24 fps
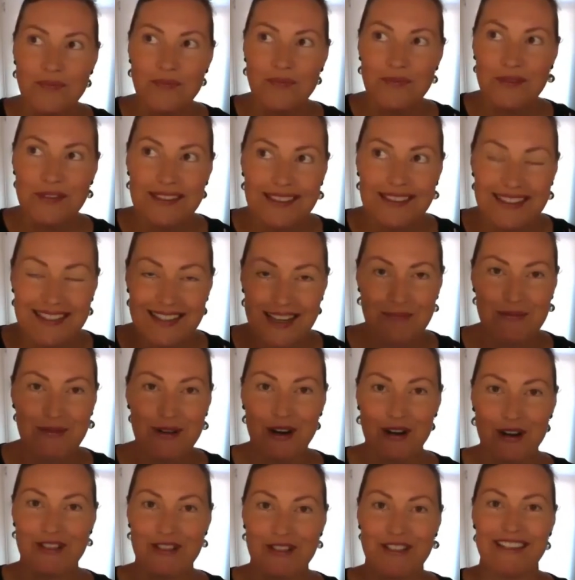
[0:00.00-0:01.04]

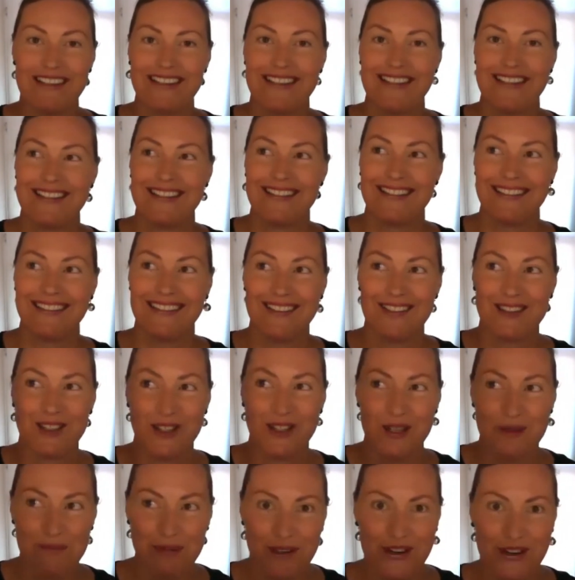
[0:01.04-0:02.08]
subconscious,
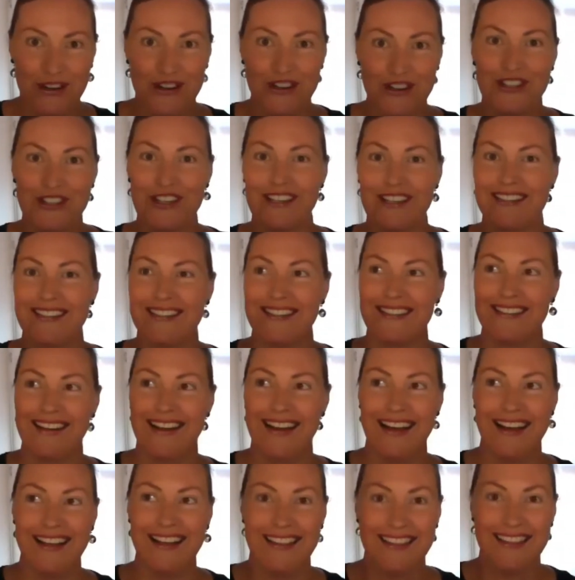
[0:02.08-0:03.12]
superconscious,
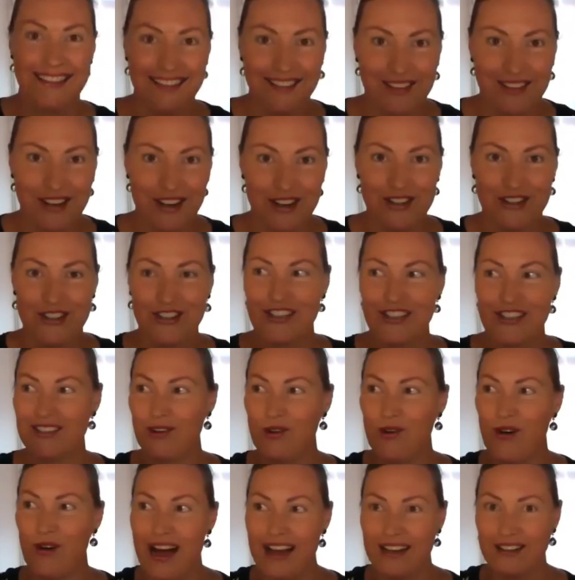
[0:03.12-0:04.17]
other than conscious or
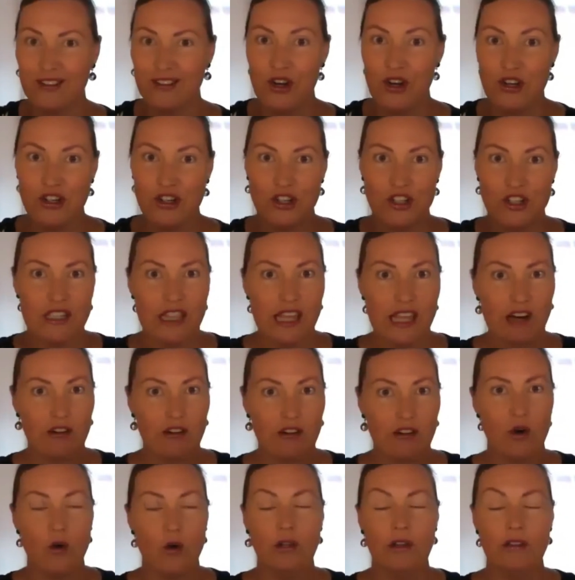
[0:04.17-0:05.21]
unconscious. There are
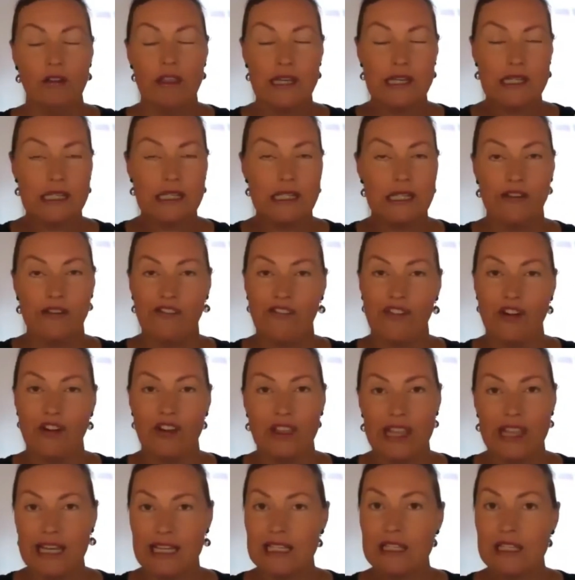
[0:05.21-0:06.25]
all of these different
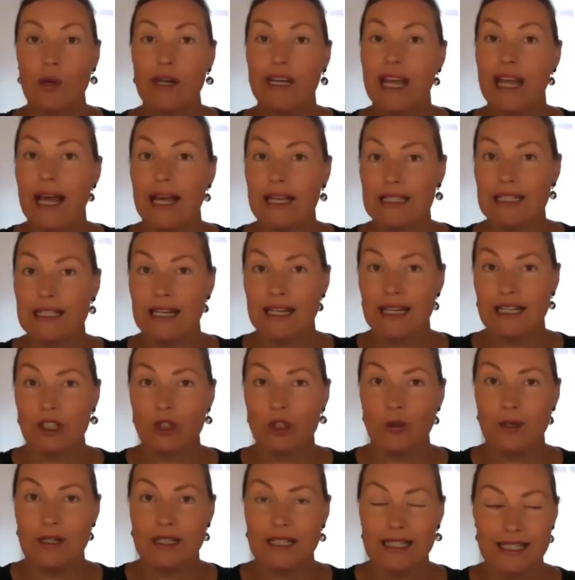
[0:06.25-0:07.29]
things that we're now starting to
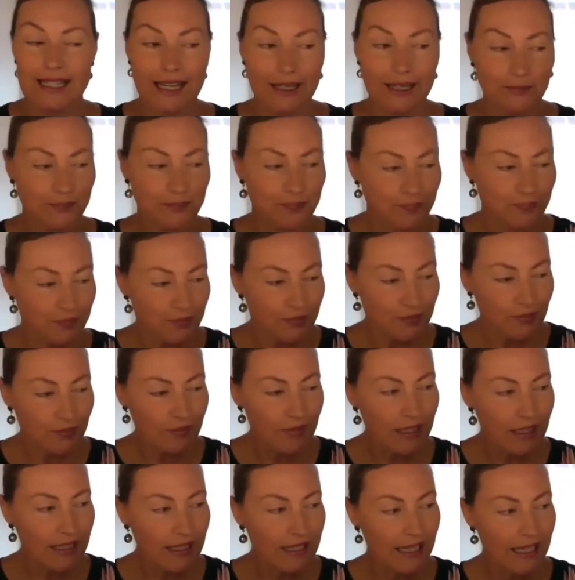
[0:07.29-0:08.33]
understand.
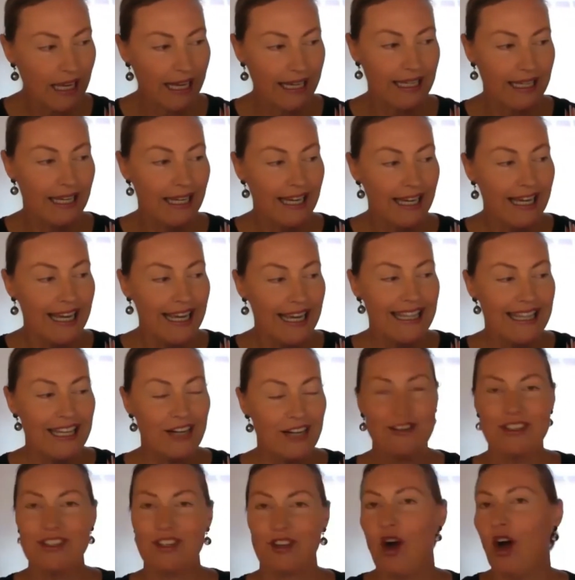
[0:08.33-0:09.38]
Like there is
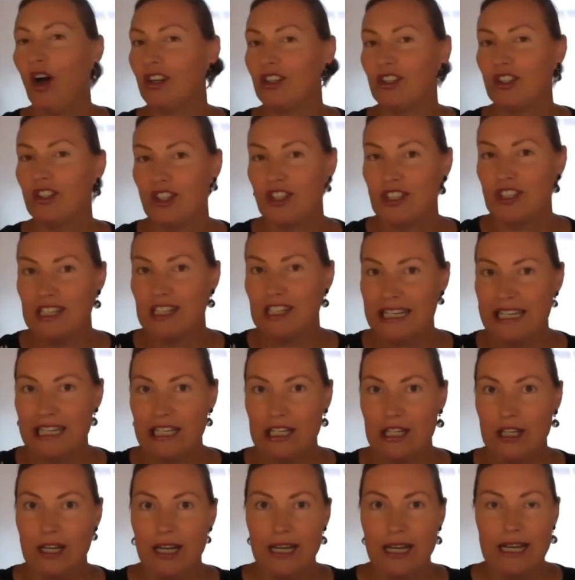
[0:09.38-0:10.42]
a consciousness
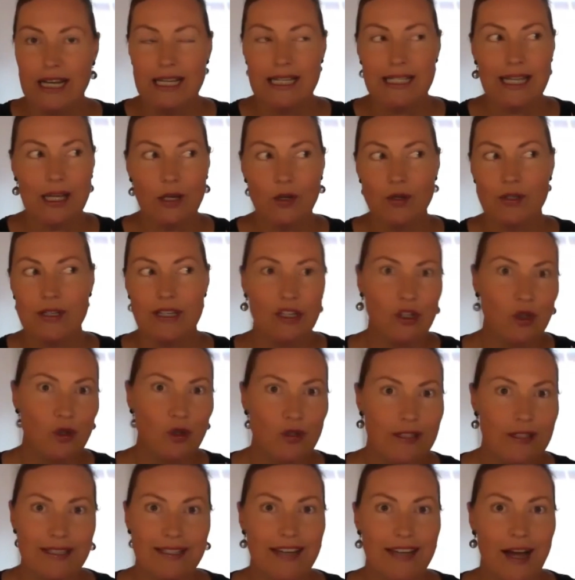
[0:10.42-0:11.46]
in cells in your
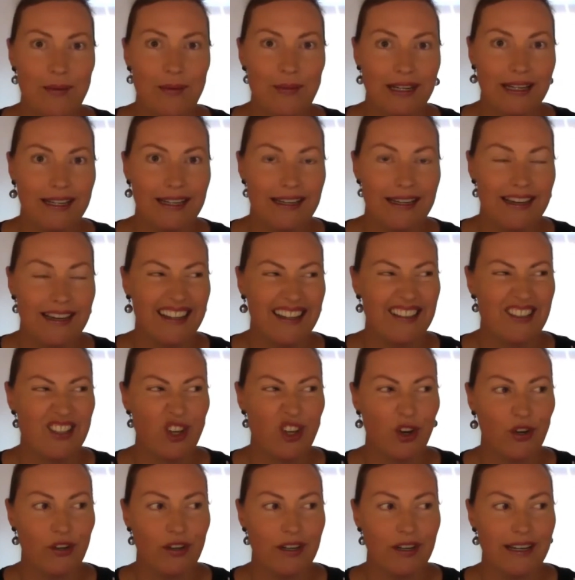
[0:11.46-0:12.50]
stomach. And
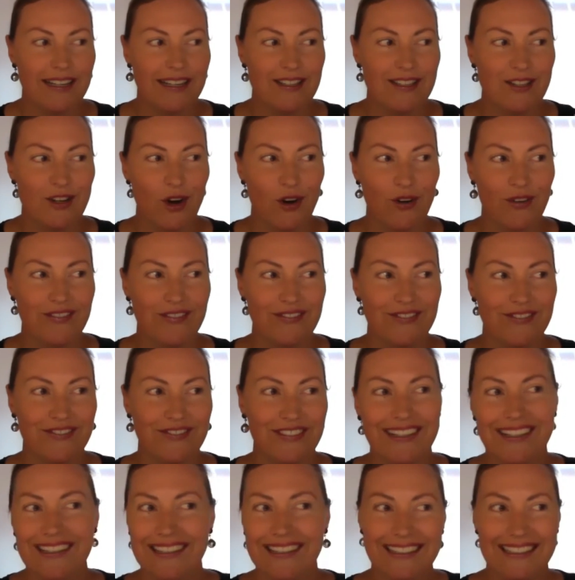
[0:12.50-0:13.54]
so it's not
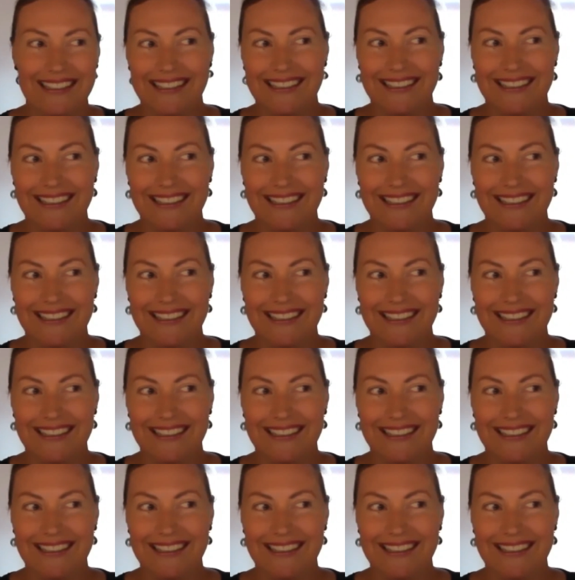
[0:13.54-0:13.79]
really